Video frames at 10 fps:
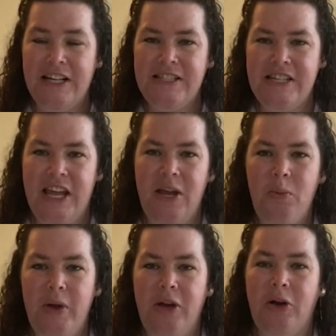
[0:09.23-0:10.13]
Today
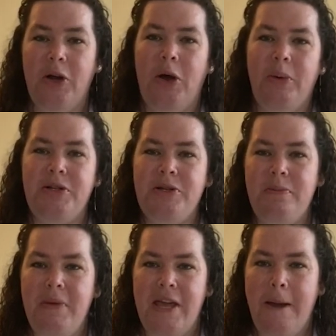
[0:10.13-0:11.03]
we are going to
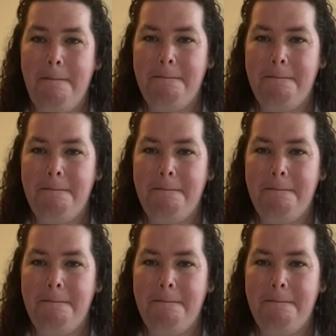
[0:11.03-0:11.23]
make